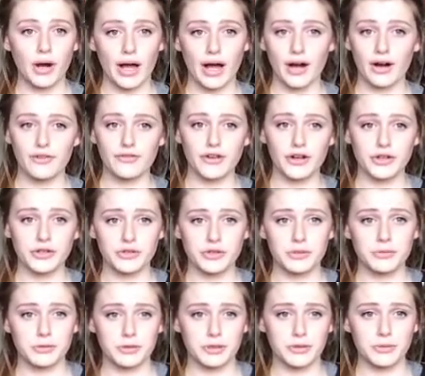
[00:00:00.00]
our focus
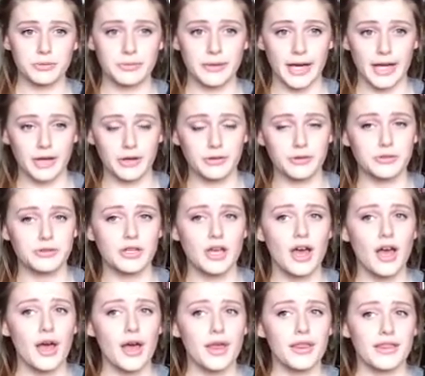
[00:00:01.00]
group were all males,
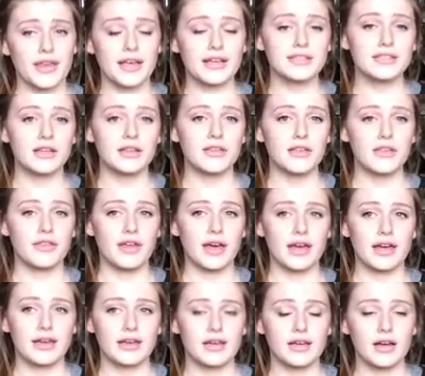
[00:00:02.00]
they said that
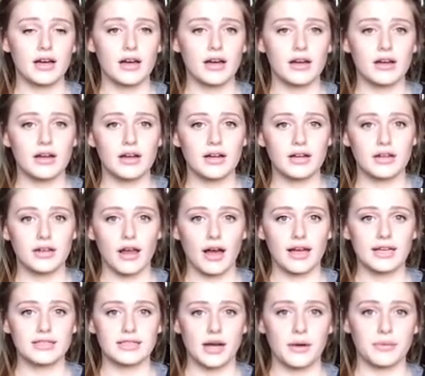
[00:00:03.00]
they
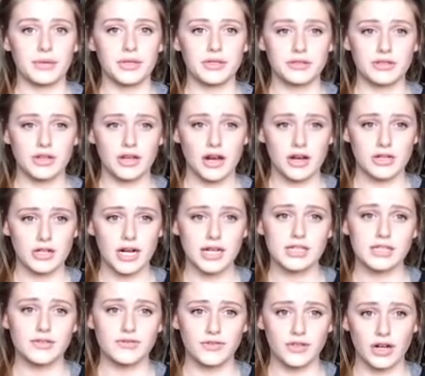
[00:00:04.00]
liked how we used an
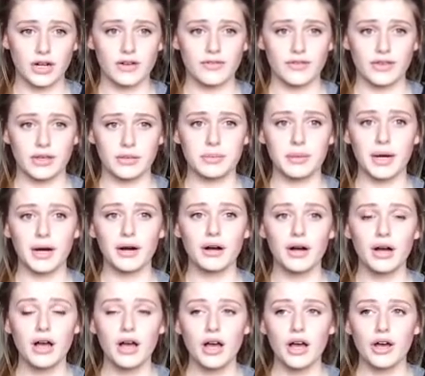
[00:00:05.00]
attractive young
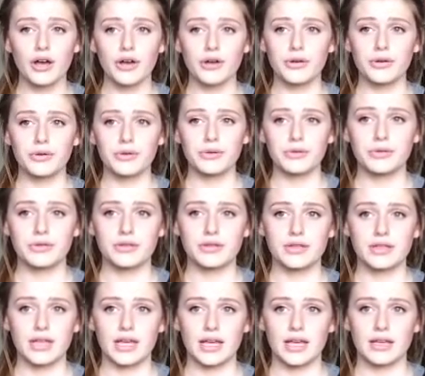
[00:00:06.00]
female who
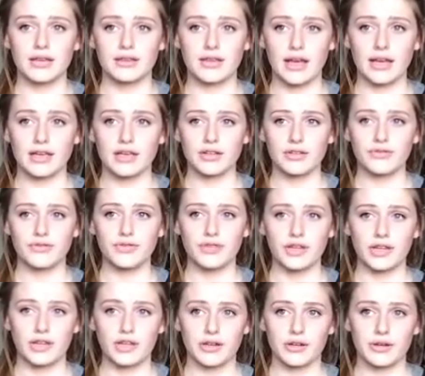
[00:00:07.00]
they could
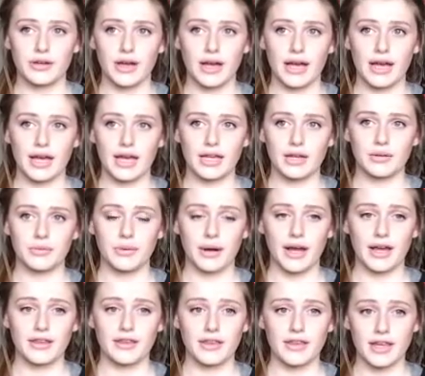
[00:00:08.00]
view in a
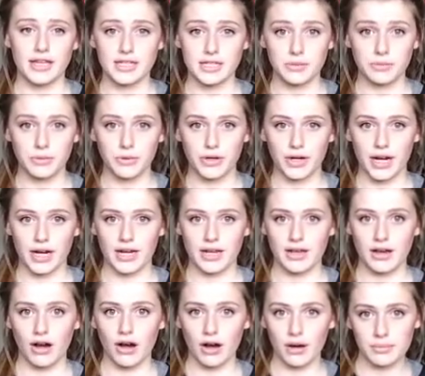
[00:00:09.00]
way that they didn't want
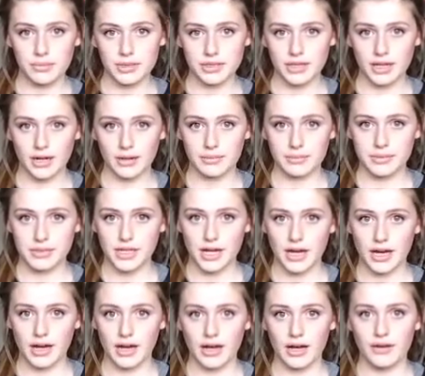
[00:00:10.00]
any harm to come to
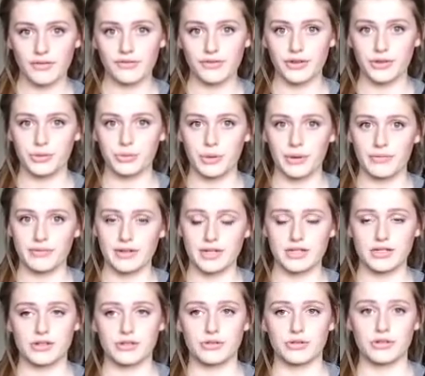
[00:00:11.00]
her for one
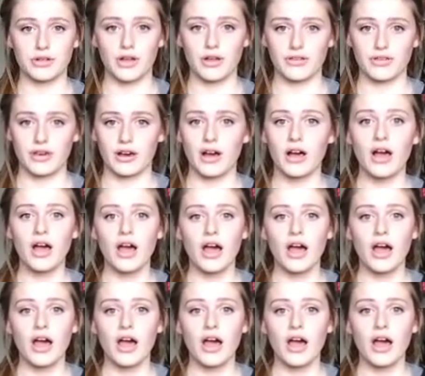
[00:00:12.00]
reason or another,